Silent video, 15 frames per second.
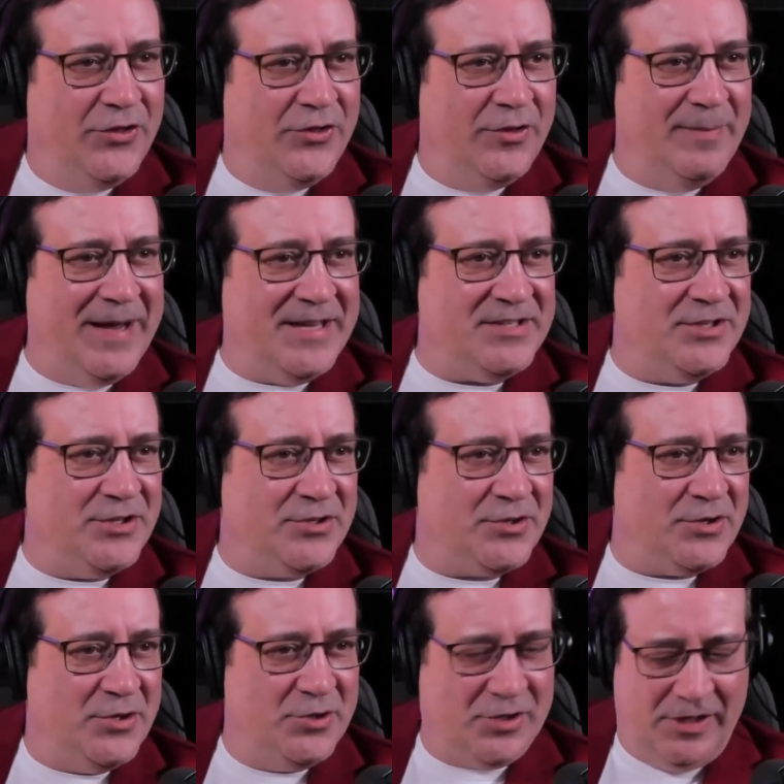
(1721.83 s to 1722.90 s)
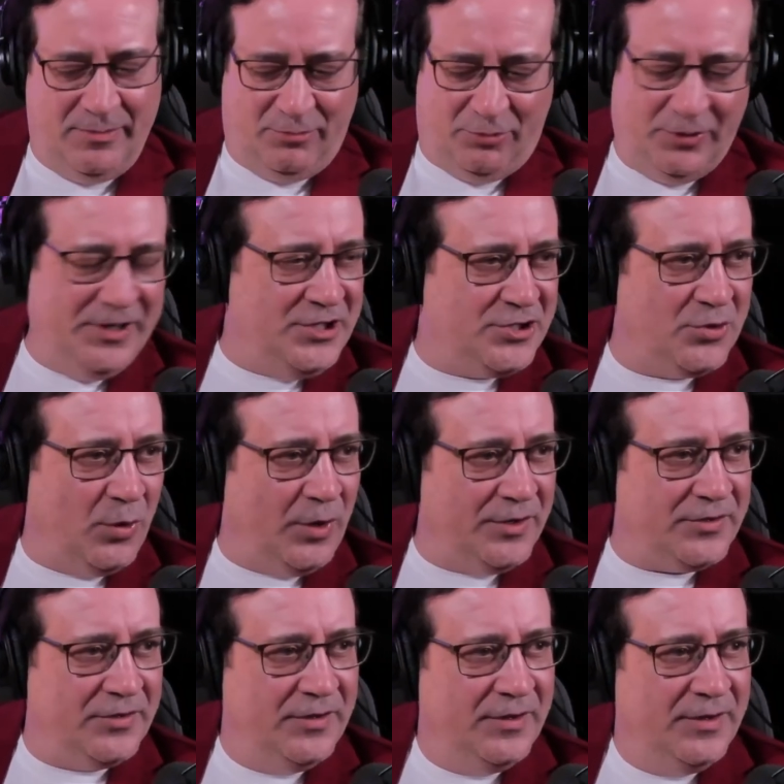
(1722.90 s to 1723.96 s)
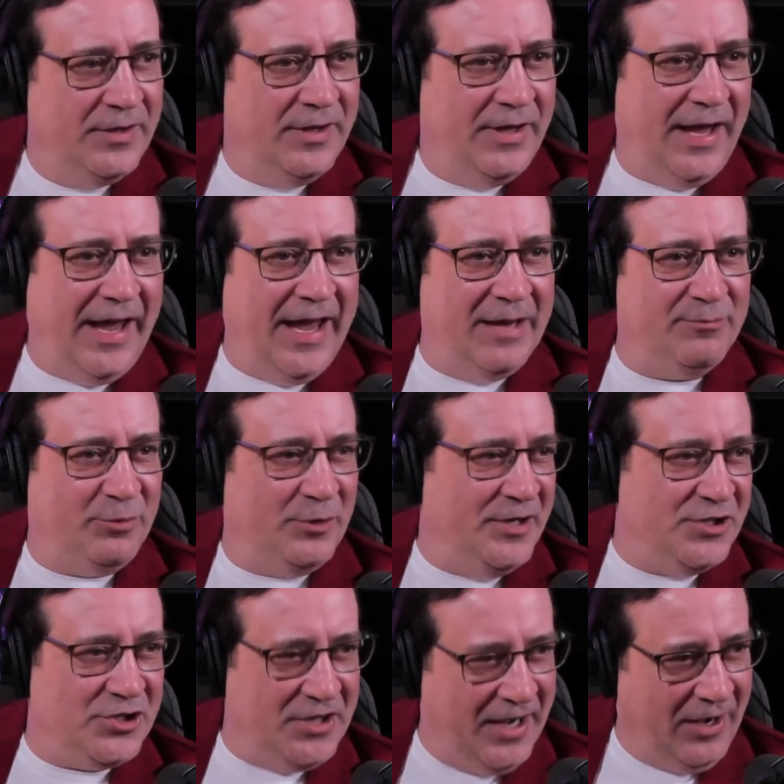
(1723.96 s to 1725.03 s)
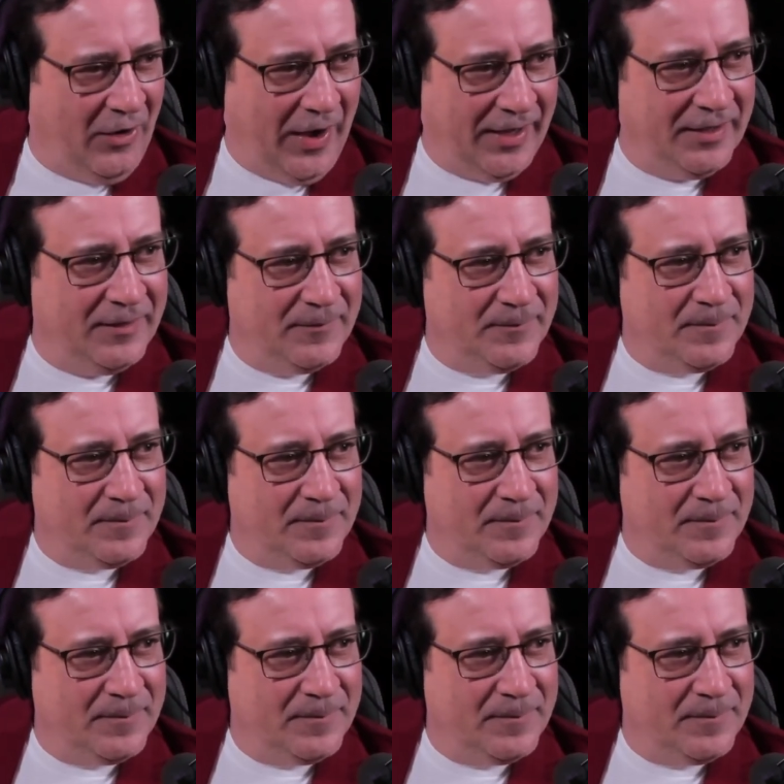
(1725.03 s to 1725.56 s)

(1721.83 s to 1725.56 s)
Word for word: The messages are usually pretty short mm-hmm. and pretty generic.